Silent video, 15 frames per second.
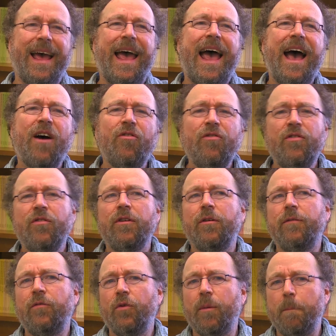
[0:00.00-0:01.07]
How do you
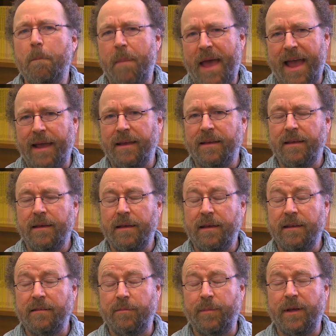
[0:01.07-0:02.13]
know if your bank
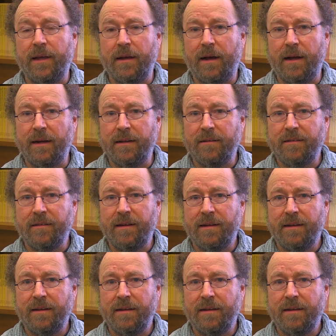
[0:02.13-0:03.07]
is being honest?